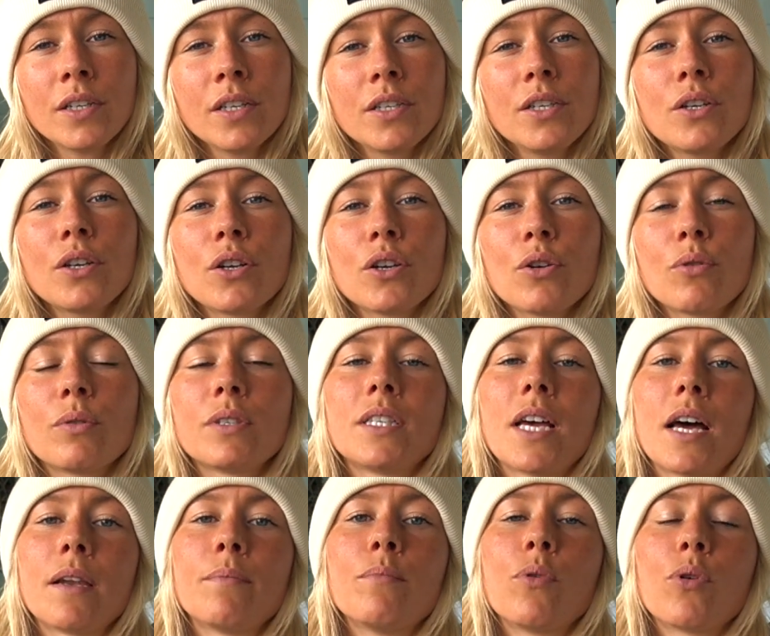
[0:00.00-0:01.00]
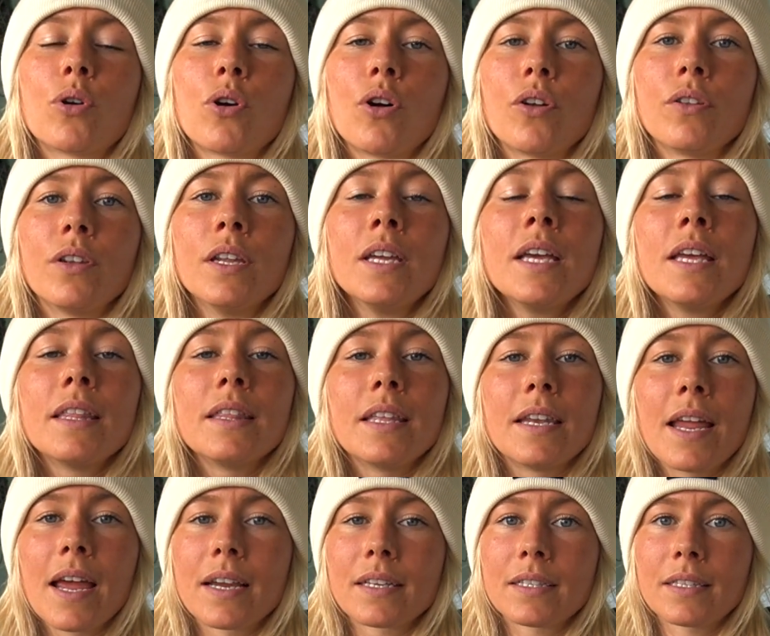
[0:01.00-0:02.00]
You can always add more on the
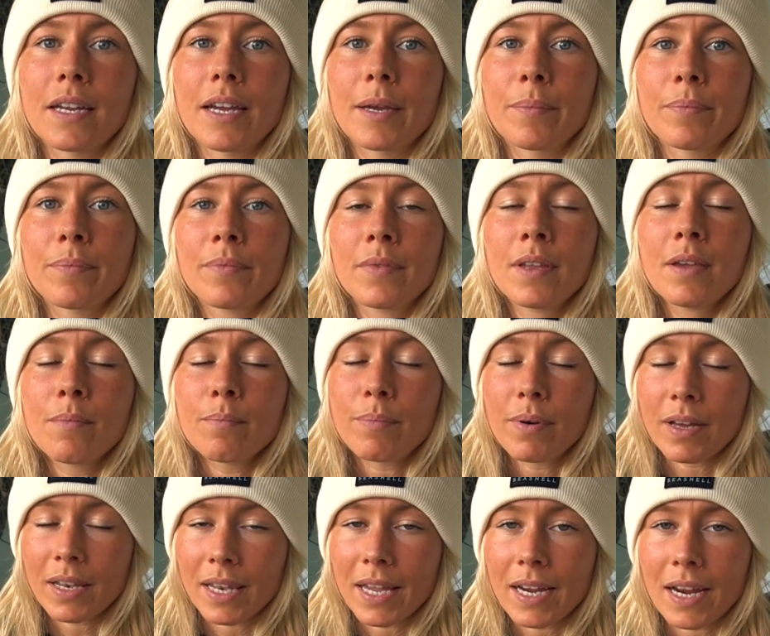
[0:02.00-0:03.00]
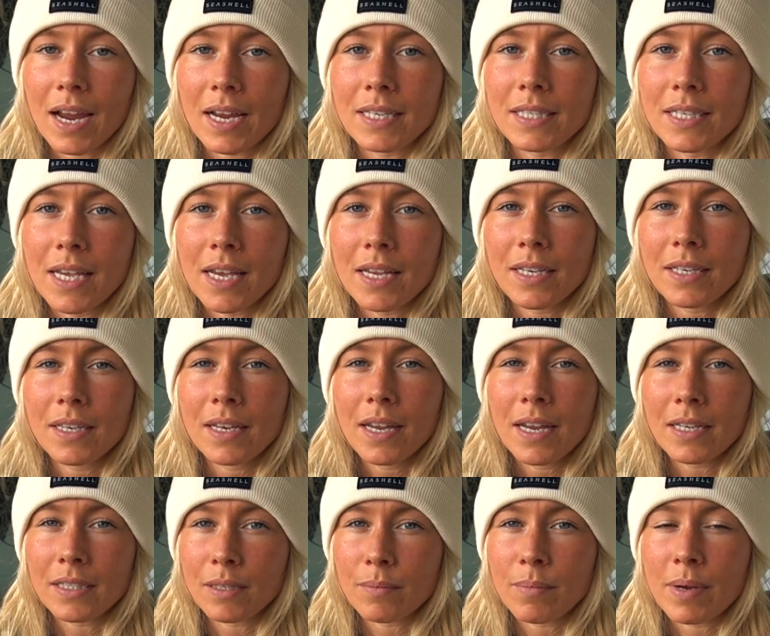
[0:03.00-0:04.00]
next time. But like I said,
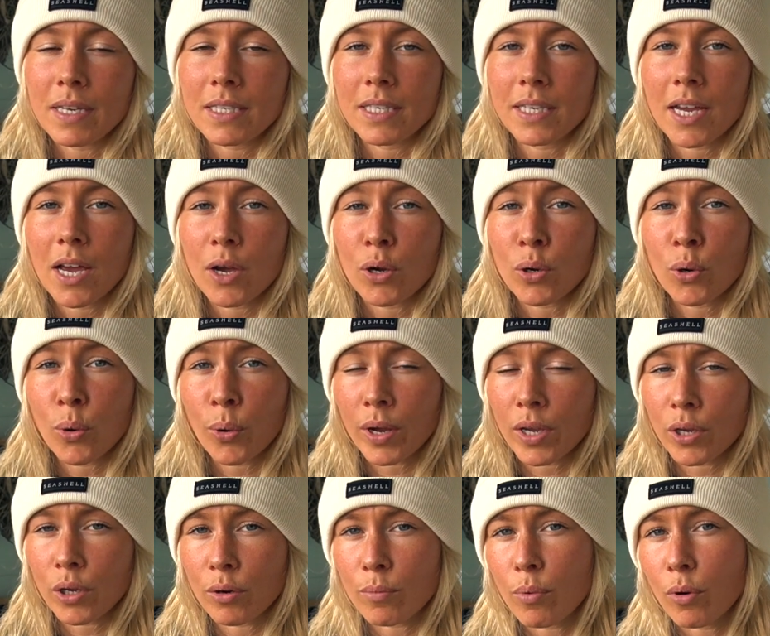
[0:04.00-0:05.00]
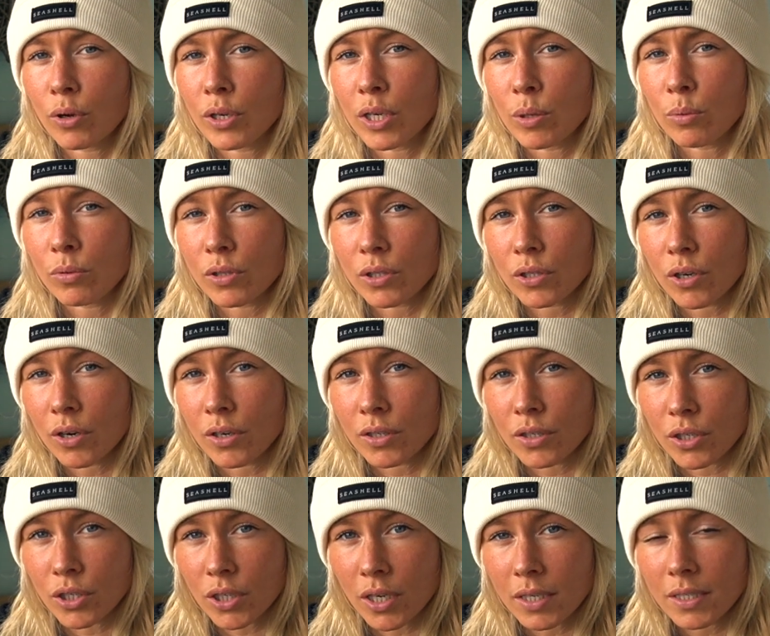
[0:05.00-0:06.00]
it's amazing how quick your body will start
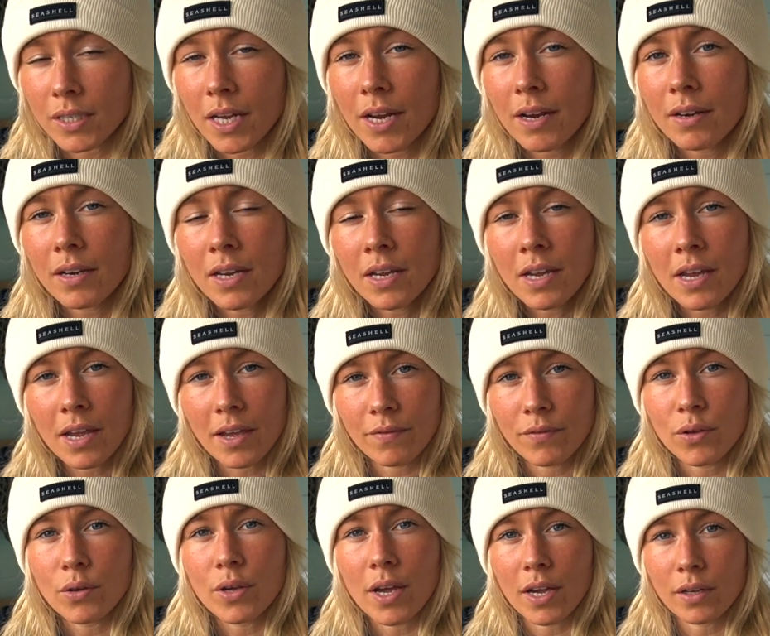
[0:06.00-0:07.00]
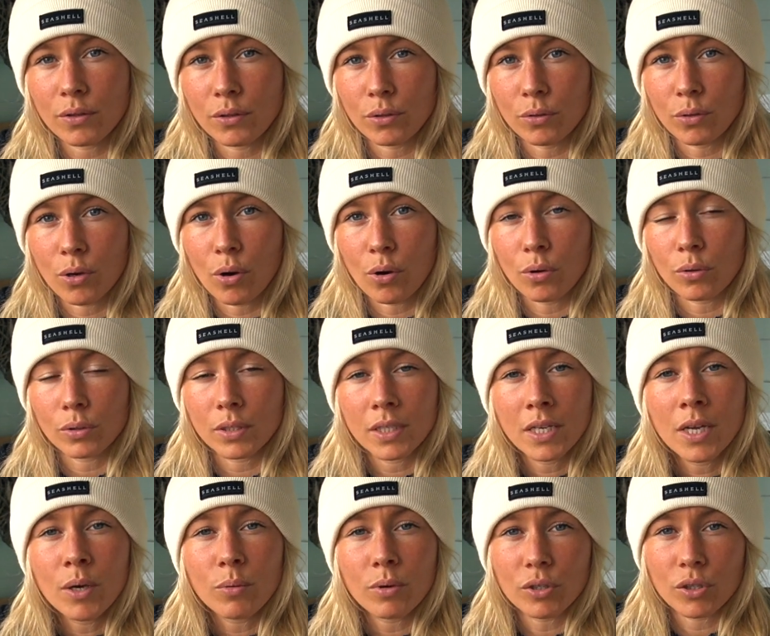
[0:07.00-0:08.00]
to shut down if you get too cold,
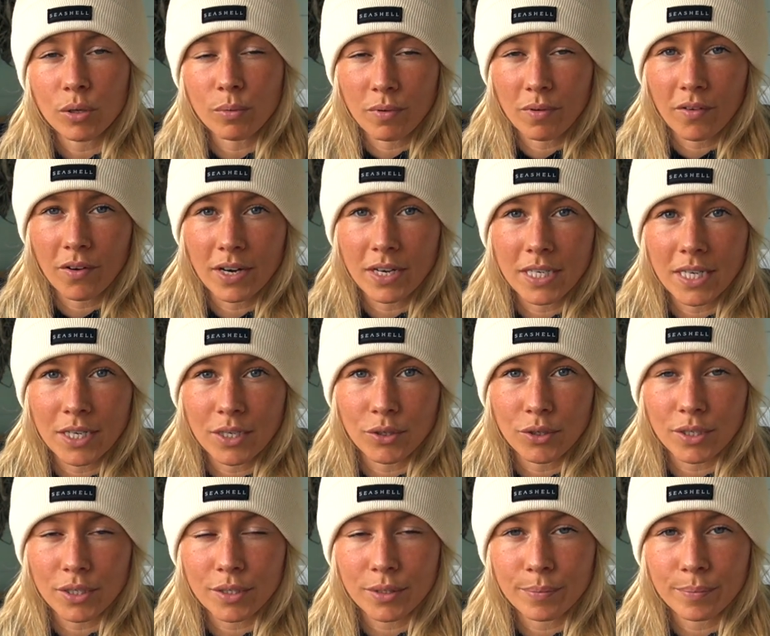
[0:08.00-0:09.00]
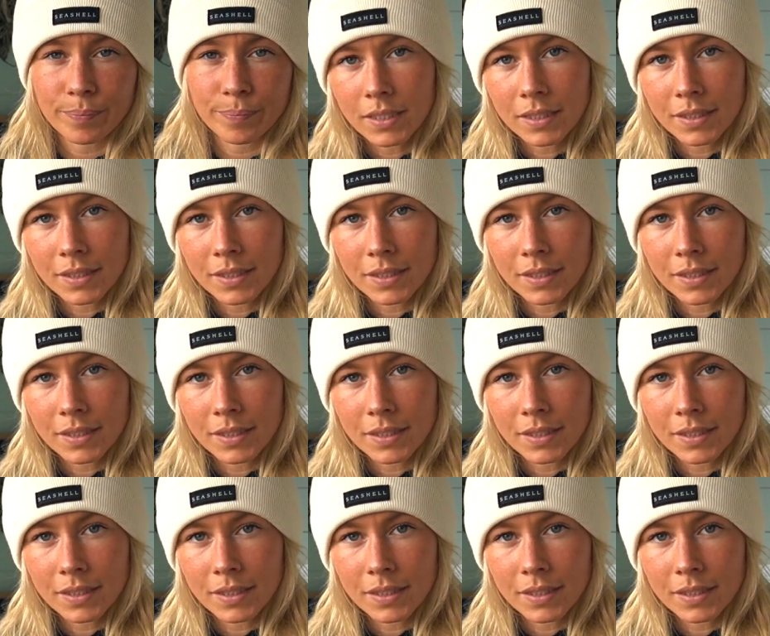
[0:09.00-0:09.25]
which can be very dangerous.